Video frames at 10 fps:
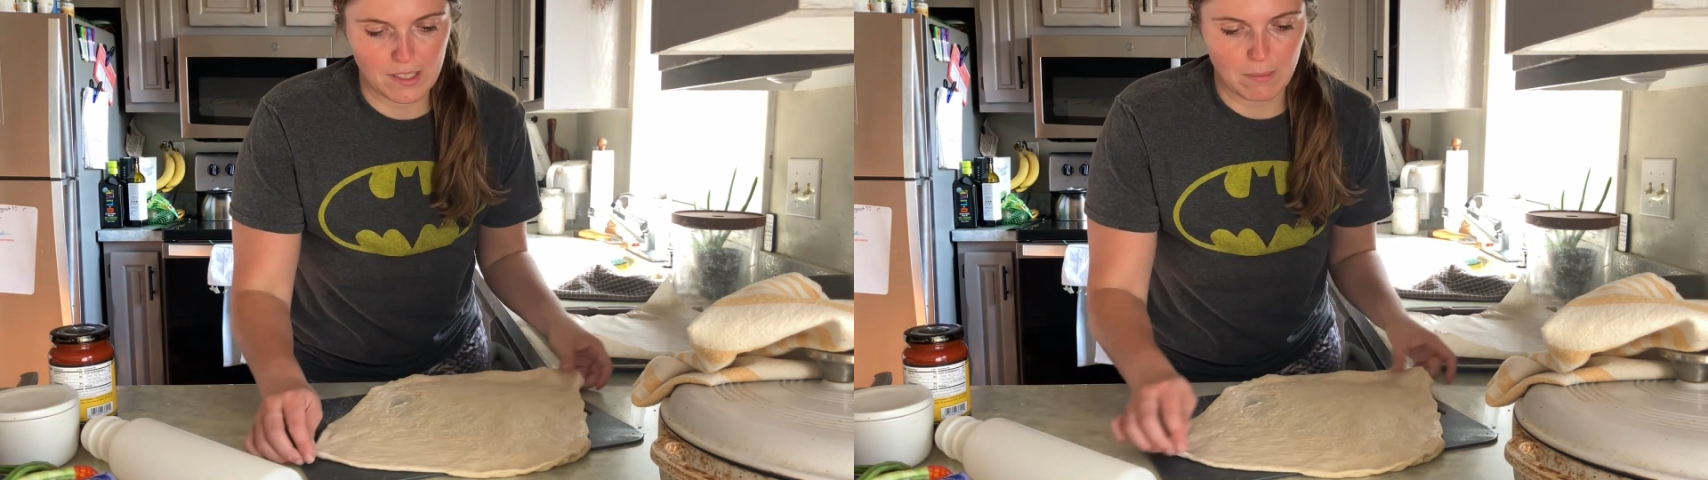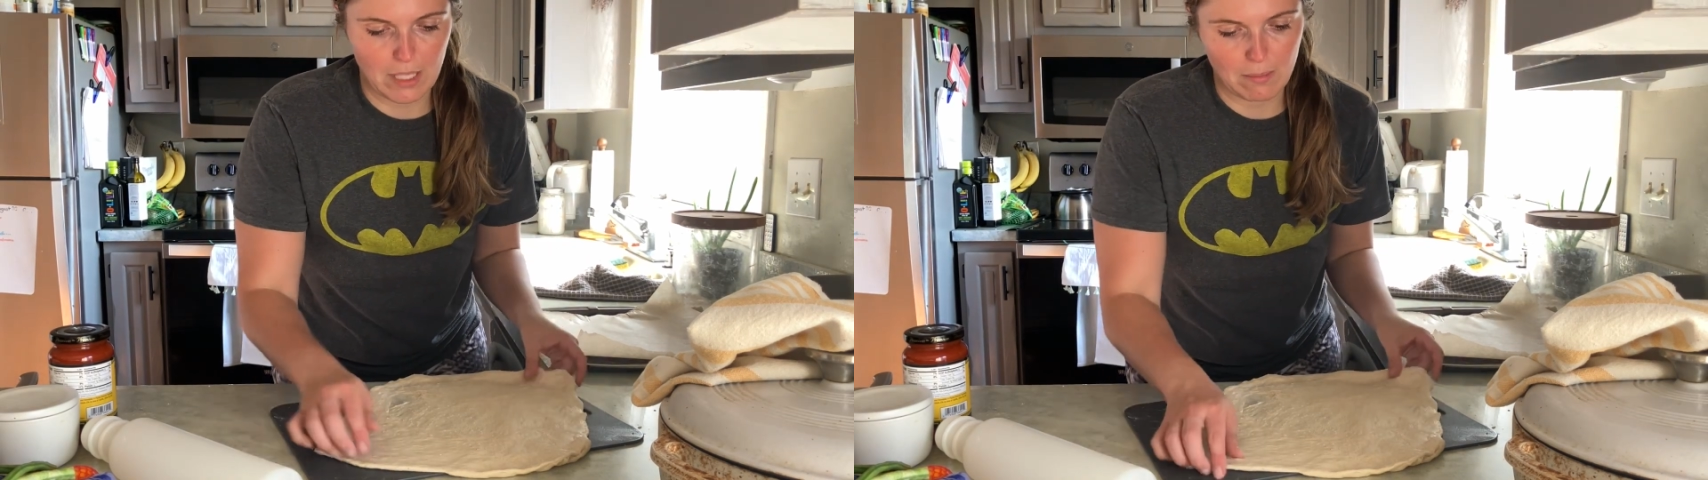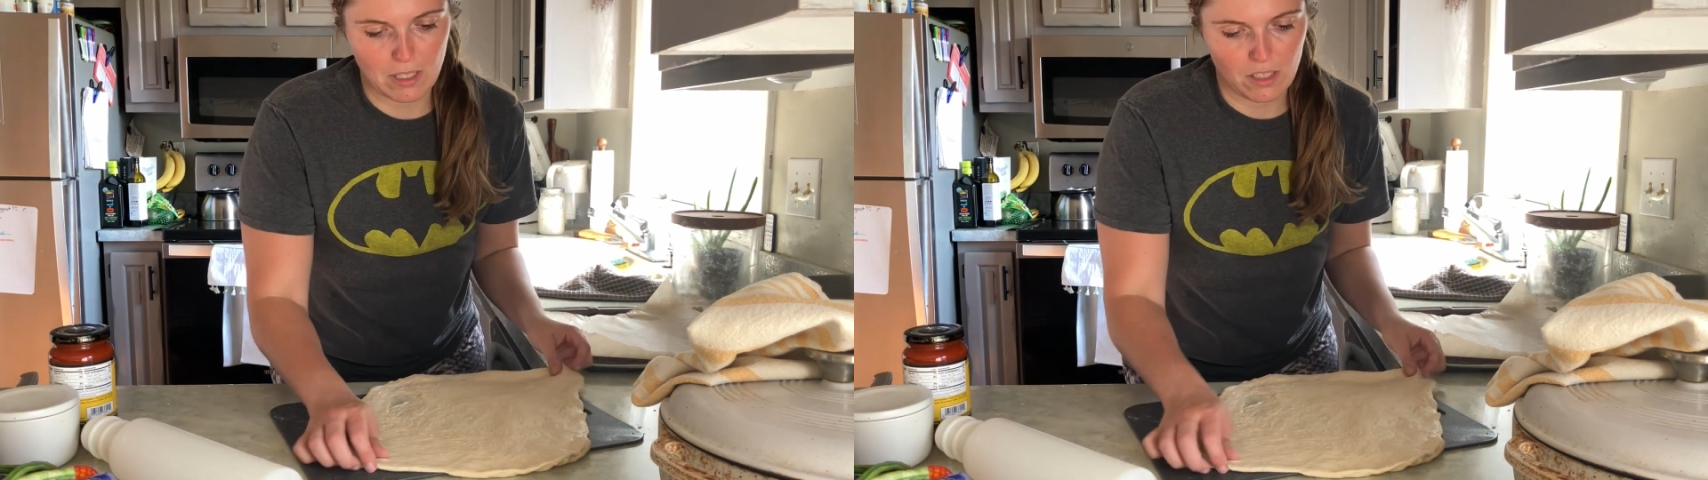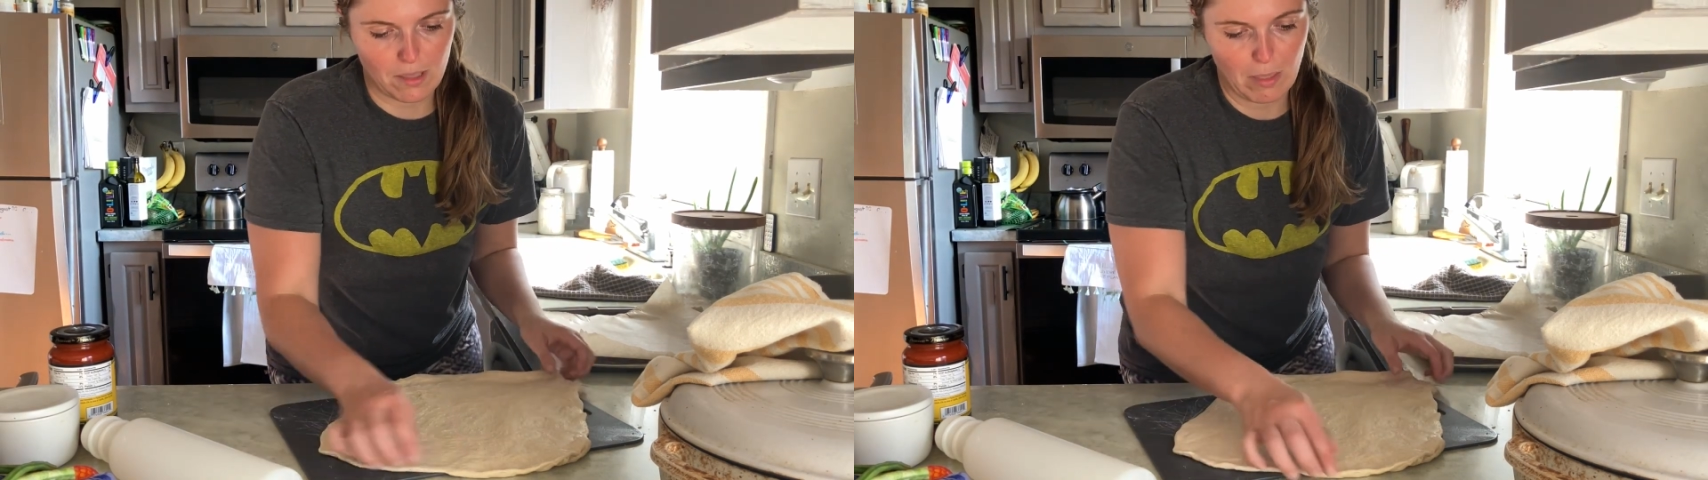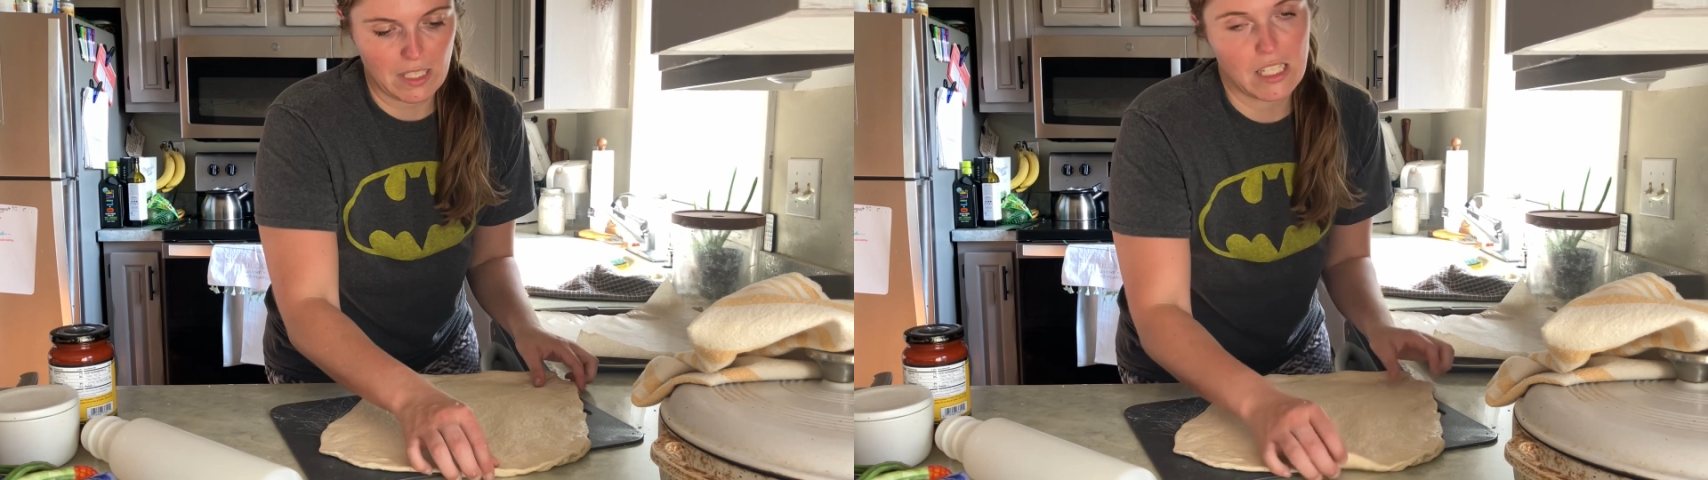Sometimes it just
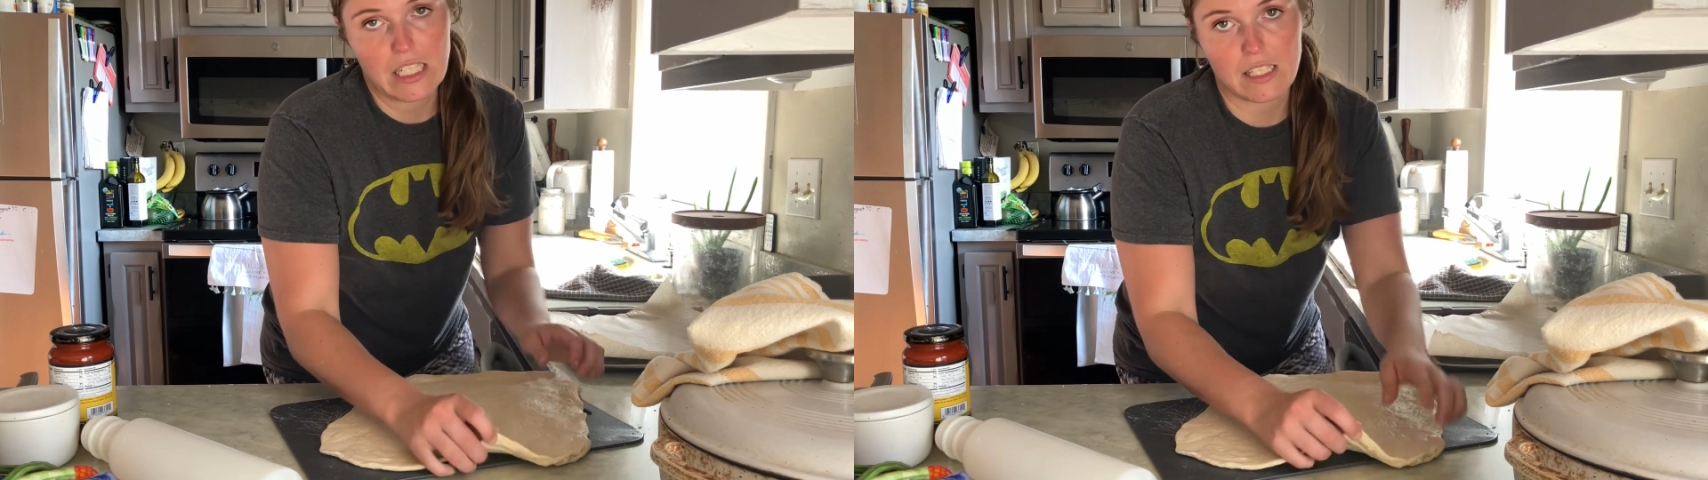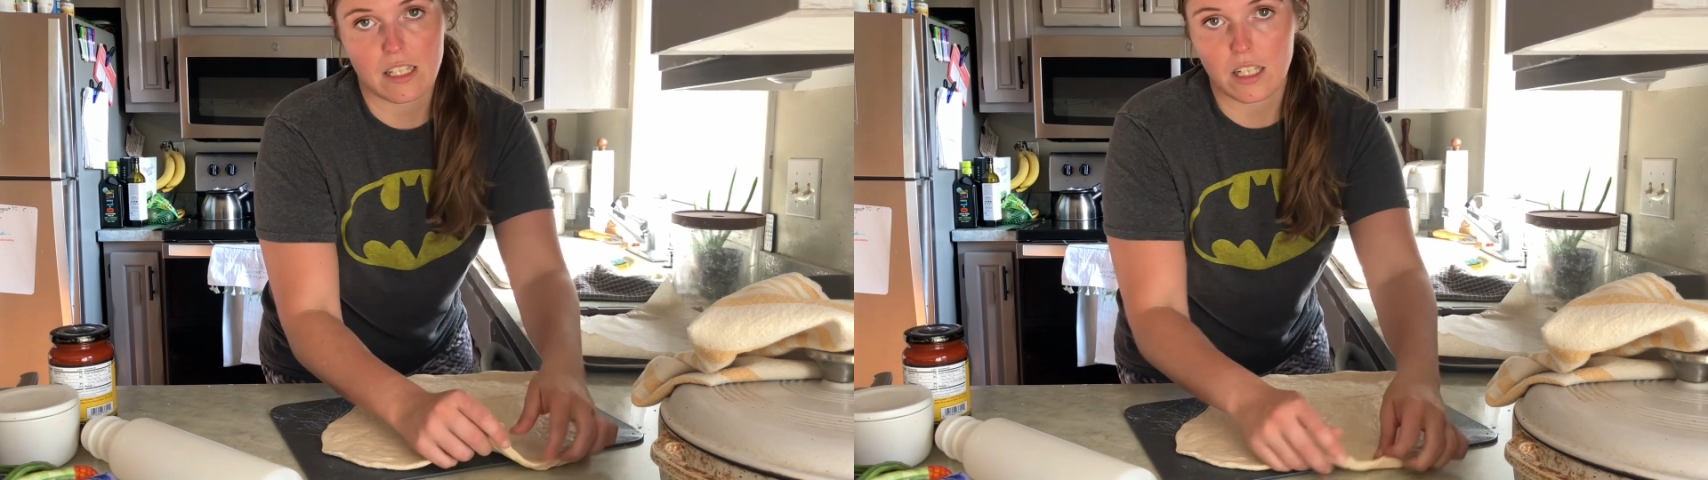means it needs a